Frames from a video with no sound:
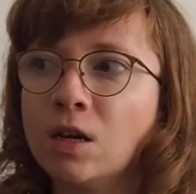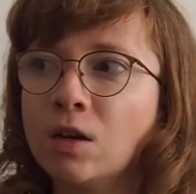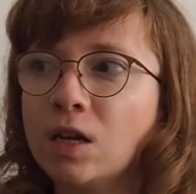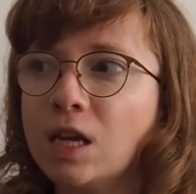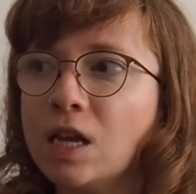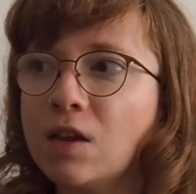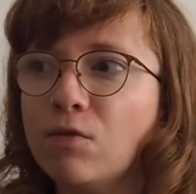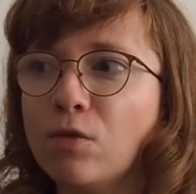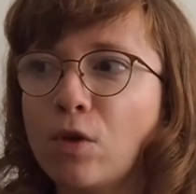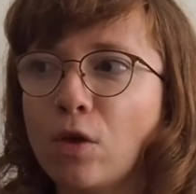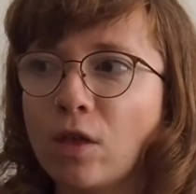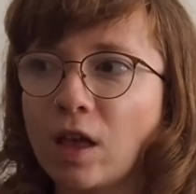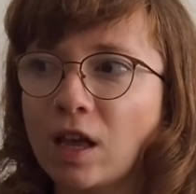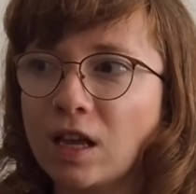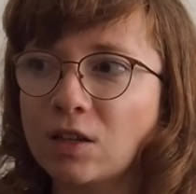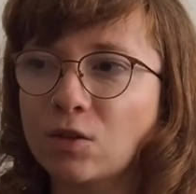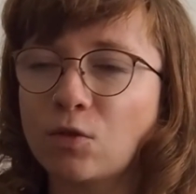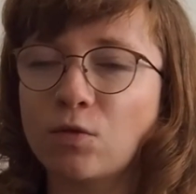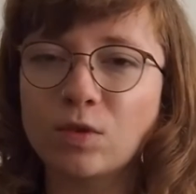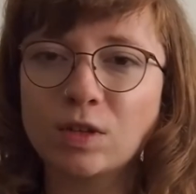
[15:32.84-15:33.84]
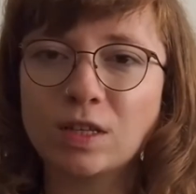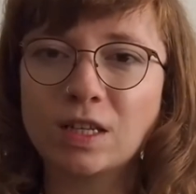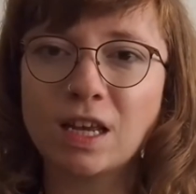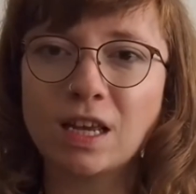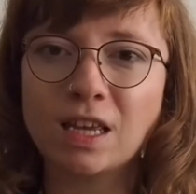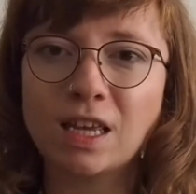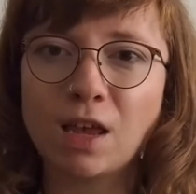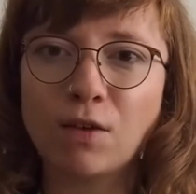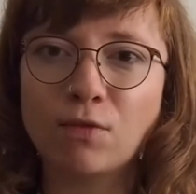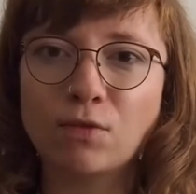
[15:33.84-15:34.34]
even though that is obviously a
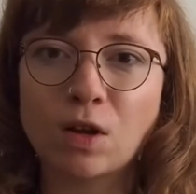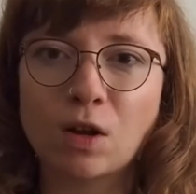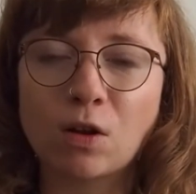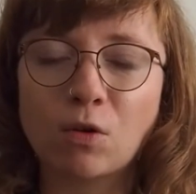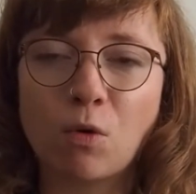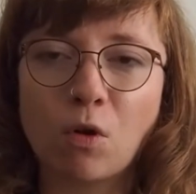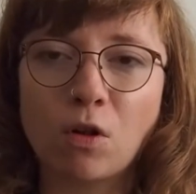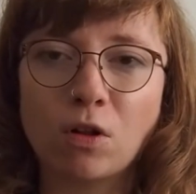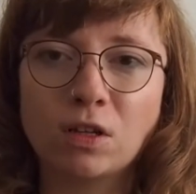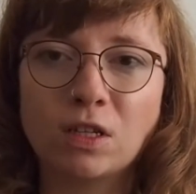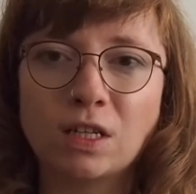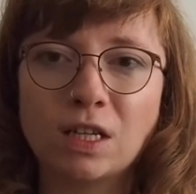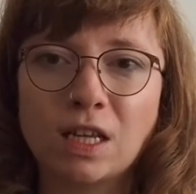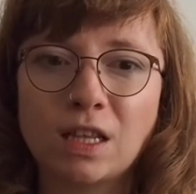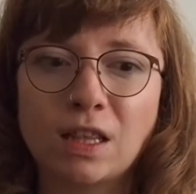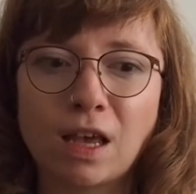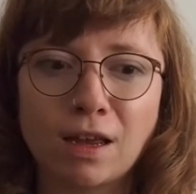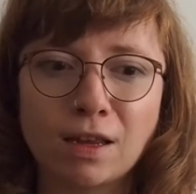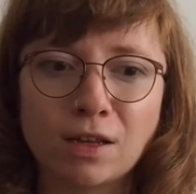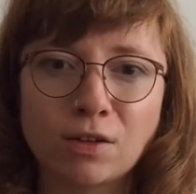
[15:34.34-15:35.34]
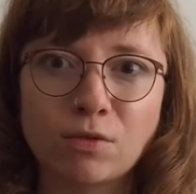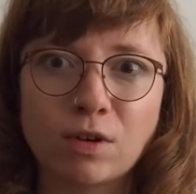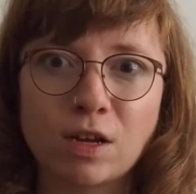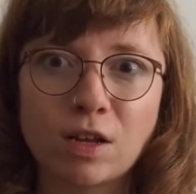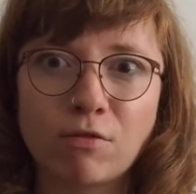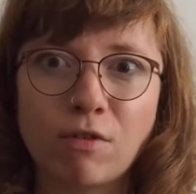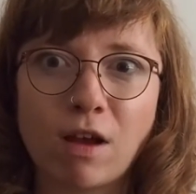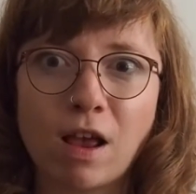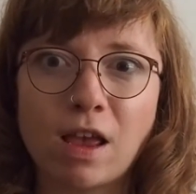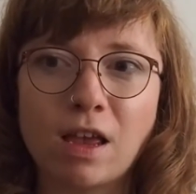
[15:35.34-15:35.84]
gift and a quality that is really
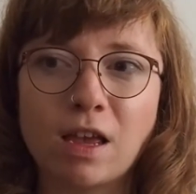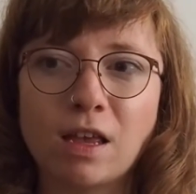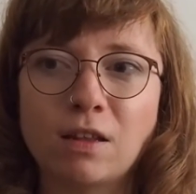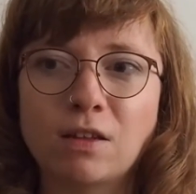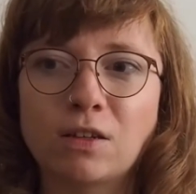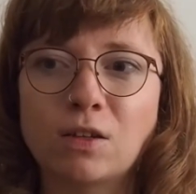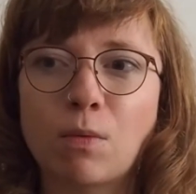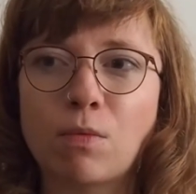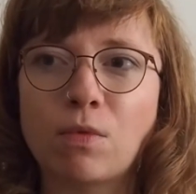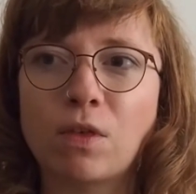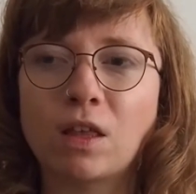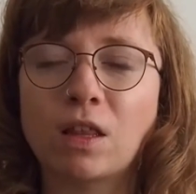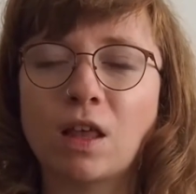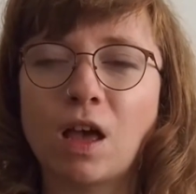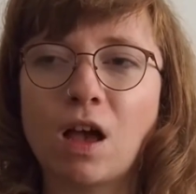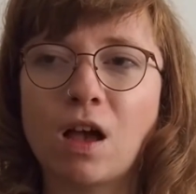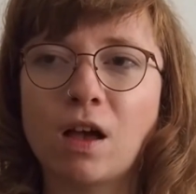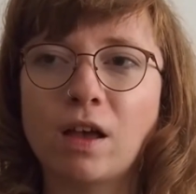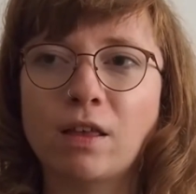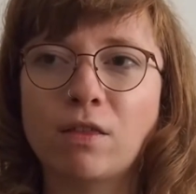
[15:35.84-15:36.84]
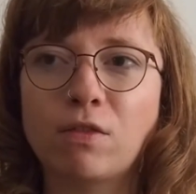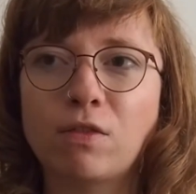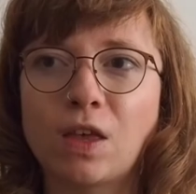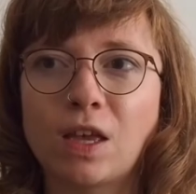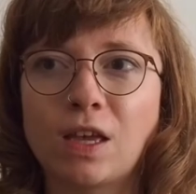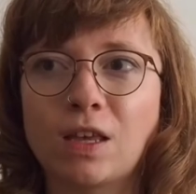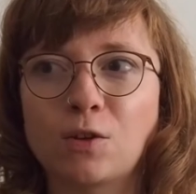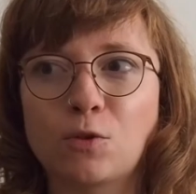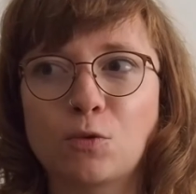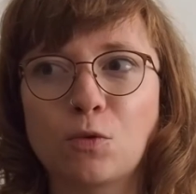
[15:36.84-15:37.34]
great and something that I
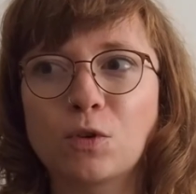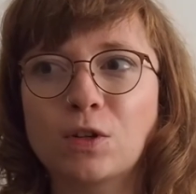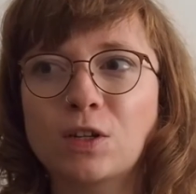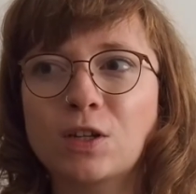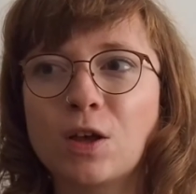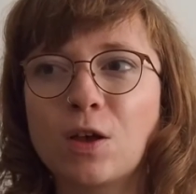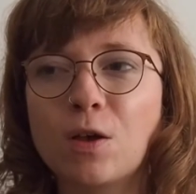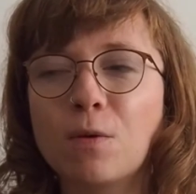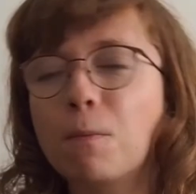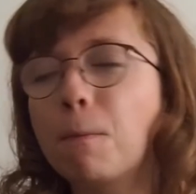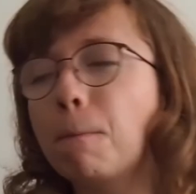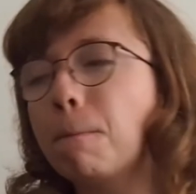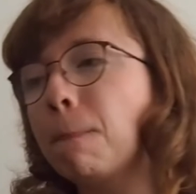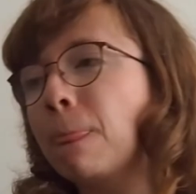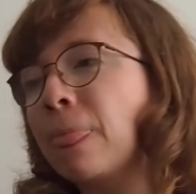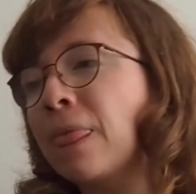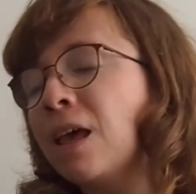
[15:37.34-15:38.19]
think is awesome,